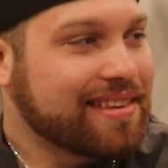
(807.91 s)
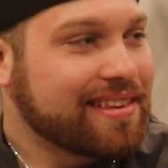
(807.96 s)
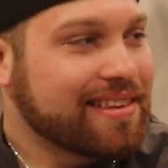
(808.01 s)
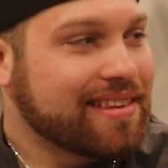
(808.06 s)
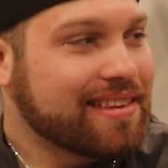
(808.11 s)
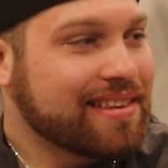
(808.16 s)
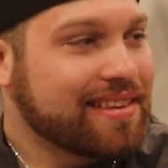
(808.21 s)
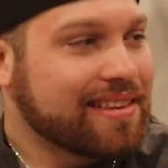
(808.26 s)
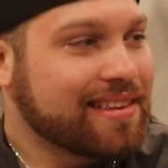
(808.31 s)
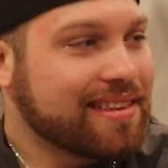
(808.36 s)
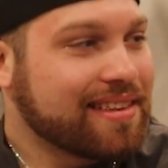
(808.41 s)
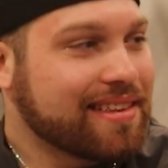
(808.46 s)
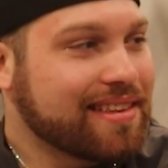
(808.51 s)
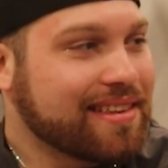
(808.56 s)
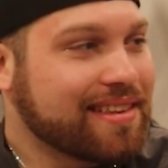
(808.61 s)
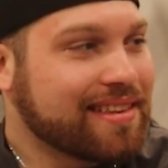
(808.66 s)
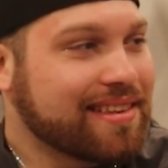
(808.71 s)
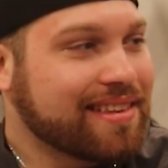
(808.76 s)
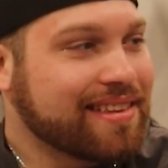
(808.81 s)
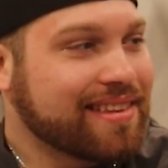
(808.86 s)

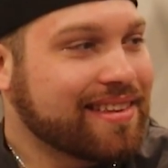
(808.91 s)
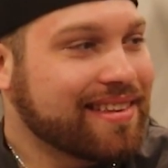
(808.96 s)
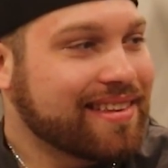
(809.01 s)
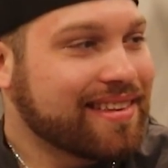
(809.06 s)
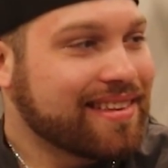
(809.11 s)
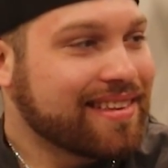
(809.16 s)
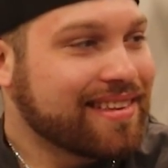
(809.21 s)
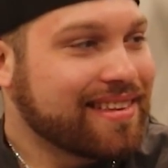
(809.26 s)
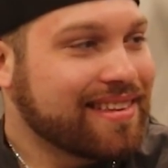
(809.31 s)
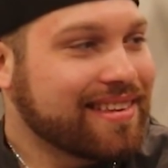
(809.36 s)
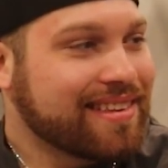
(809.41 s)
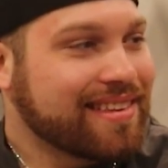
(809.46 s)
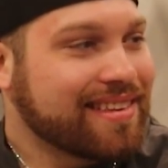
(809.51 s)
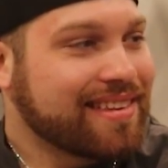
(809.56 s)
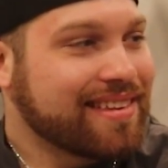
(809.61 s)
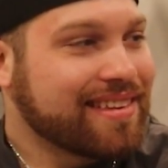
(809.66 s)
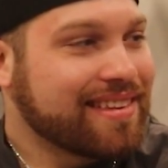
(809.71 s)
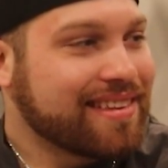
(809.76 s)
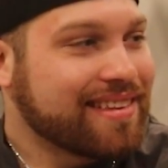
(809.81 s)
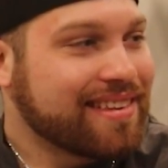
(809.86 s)

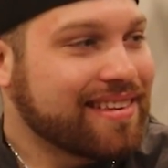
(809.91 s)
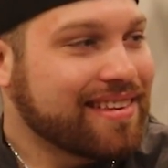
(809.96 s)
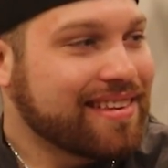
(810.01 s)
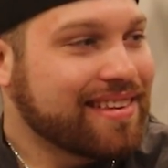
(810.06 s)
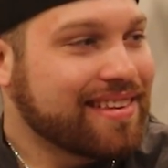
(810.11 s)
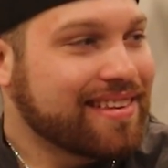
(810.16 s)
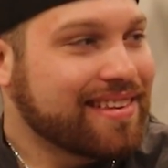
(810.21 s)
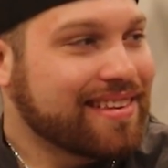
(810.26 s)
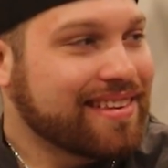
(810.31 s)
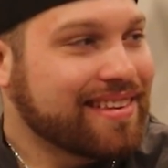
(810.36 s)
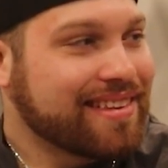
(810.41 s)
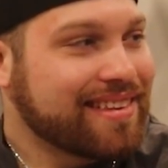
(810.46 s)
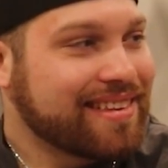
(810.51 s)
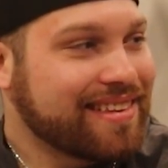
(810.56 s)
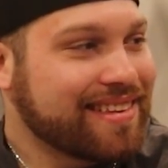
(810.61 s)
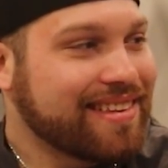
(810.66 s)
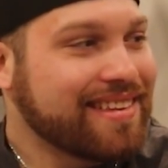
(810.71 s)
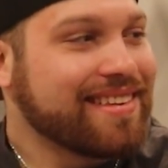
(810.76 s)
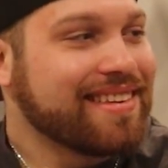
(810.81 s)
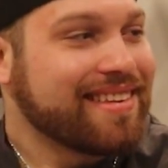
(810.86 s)

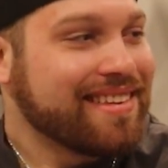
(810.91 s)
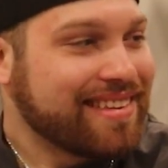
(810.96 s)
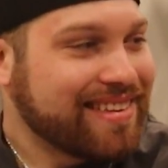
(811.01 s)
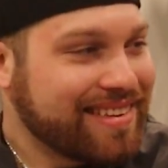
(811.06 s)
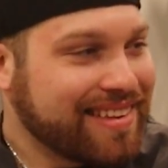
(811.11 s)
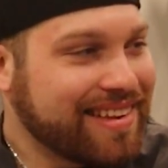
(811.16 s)
[no speech]